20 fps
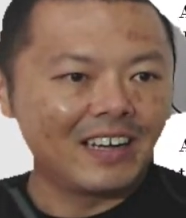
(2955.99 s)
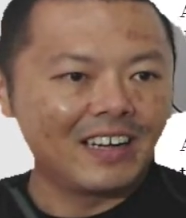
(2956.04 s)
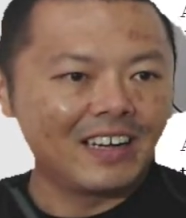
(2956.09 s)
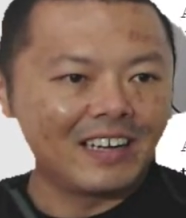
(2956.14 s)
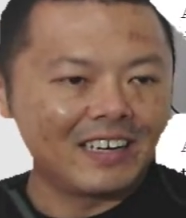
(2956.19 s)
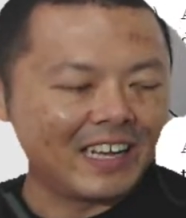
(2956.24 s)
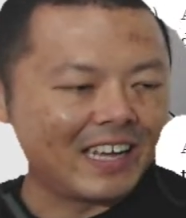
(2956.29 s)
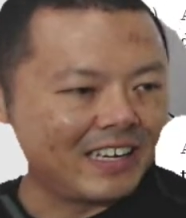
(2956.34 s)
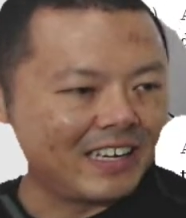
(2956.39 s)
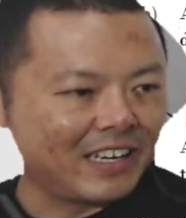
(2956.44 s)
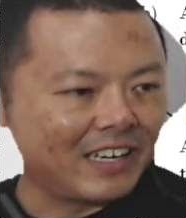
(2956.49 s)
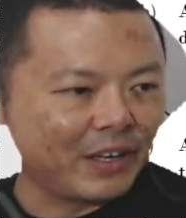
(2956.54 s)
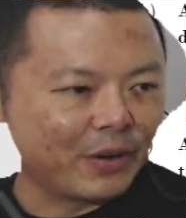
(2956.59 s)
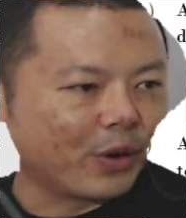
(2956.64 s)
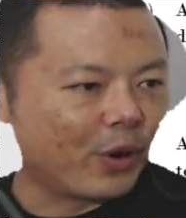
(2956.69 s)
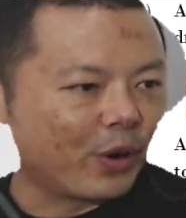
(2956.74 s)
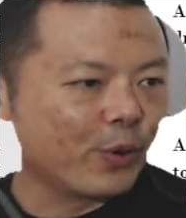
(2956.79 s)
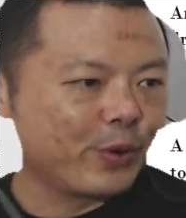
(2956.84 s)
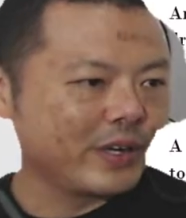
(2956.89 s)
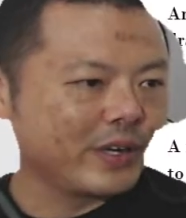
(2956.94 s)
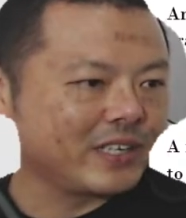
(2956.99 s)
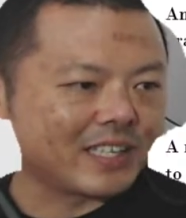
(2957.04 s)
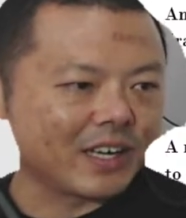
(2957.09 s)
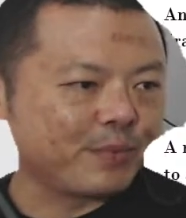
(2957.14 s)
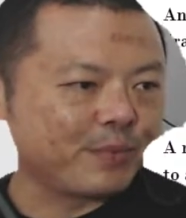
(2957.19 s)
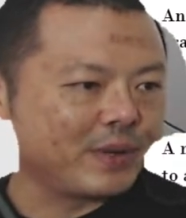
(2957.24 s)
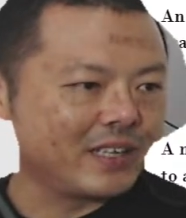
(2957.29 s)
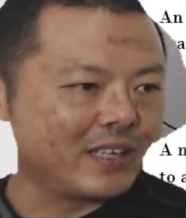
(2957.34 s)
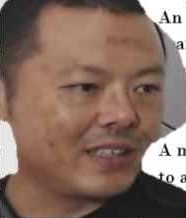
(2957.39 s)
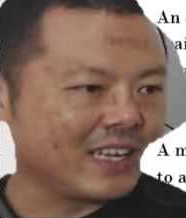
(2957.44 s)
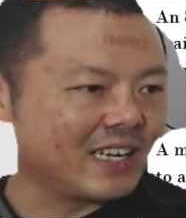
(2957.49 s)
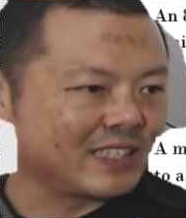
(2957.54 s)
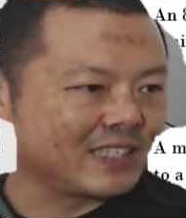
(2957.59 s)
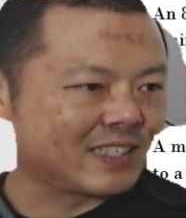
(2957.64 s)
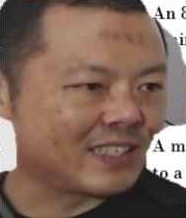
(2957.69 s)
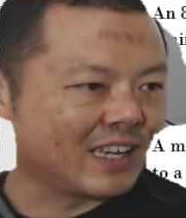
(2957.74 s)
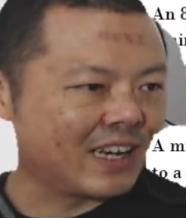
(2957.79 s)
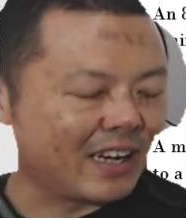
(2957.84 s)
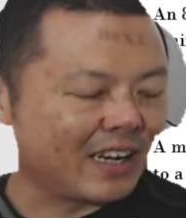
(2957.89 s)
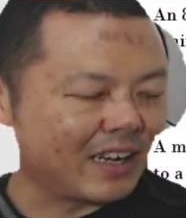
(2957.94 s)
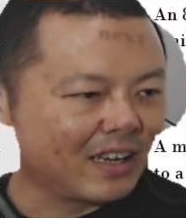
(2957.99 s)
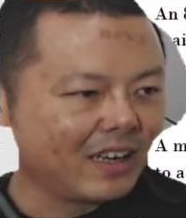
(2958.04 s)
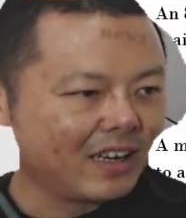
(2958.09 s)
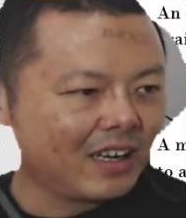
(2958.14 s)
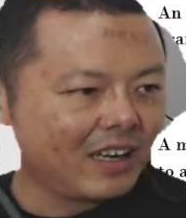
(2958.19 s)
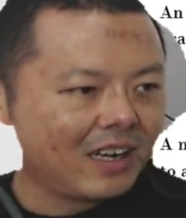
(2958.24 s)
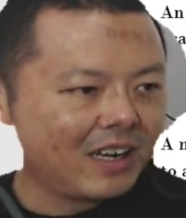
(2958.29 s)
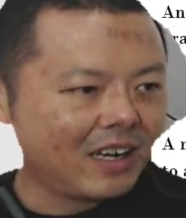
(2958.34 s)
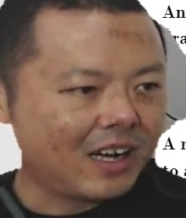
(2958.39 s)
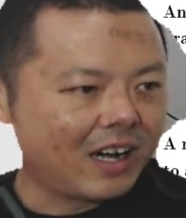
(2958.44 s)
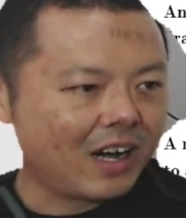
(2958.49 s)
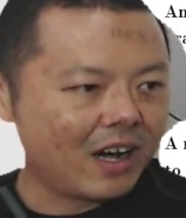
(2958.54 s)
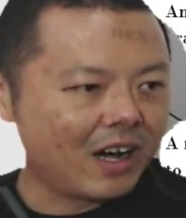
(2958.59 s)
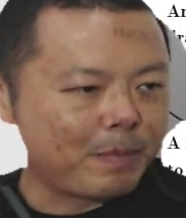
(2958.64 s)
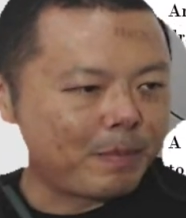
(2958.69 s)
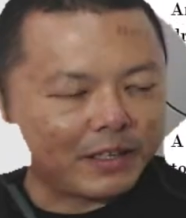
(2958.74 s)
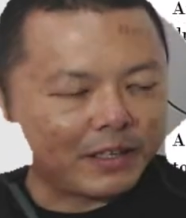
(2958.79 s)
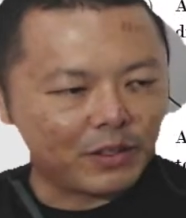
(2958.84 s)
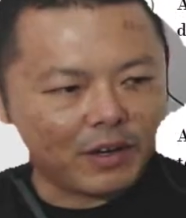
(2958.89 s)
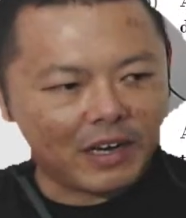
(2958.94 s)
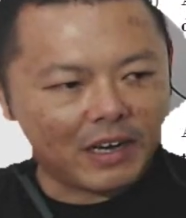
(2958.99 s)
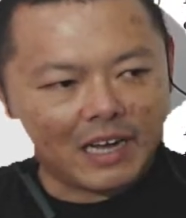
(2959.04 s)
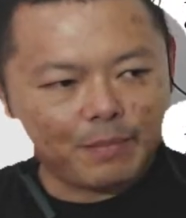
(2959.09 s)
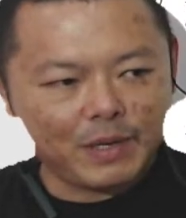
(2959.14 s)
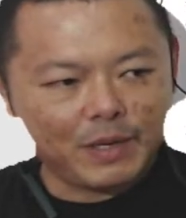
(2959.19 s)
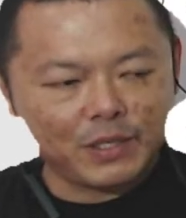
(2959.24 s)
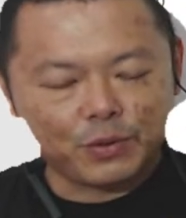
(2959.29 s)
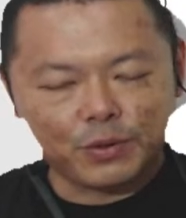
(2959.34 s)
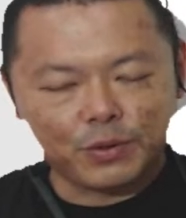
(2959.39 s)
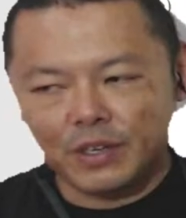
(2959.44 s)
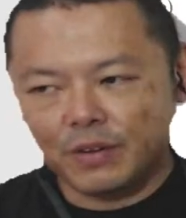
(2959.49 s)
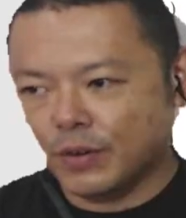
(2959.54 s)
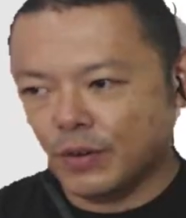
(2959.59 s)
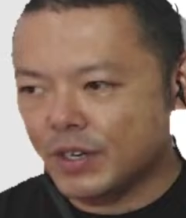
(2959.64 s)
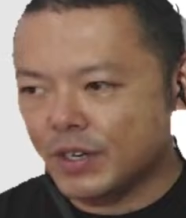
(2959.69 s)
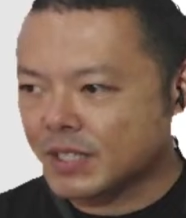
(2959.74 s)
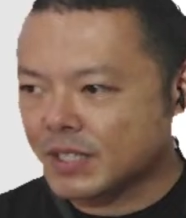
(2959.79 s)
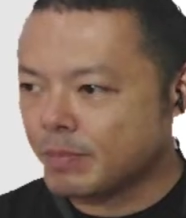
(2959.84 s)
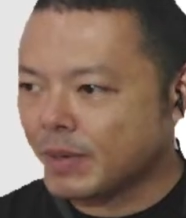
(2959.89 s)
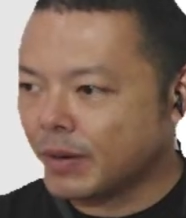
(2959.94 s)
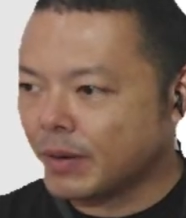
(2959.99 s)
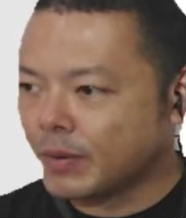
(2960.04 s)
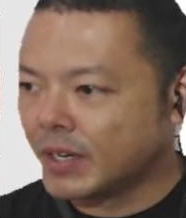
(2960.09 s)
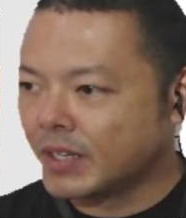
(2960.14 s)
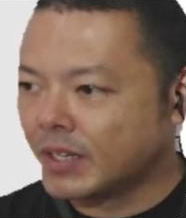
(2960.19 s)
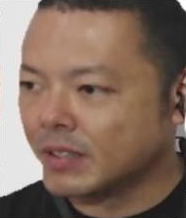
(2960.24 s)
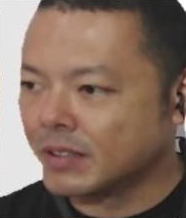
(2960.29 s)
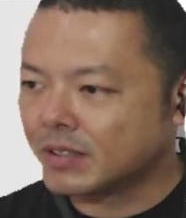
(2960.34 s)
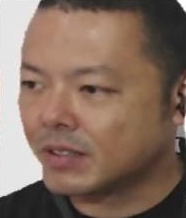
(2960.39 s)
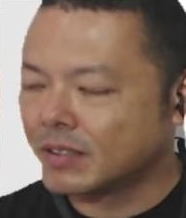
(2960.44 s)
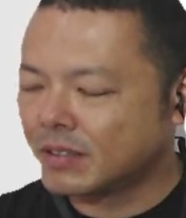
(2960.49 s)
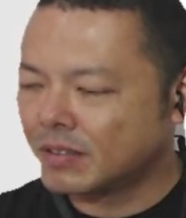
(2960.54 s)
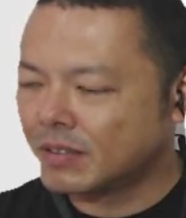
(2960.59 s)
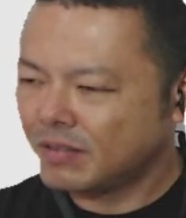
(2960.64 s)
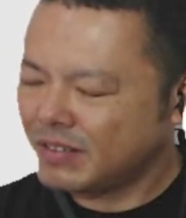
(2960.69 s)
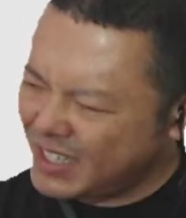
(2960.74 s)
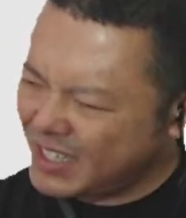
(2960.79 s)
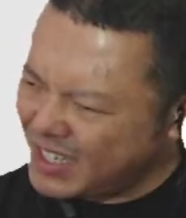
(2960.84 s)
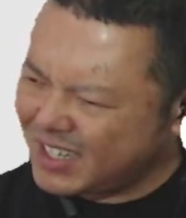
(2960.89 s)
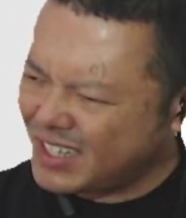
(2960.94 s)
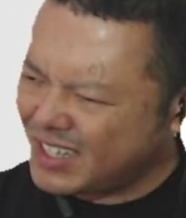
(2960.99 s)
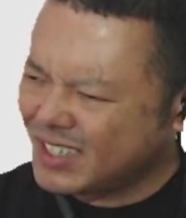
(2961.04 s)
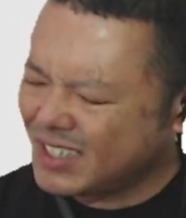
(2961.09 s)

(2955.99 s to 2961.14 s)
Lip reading: Then they will always tell me things like, but I thought IB is only for the smart ones. Really?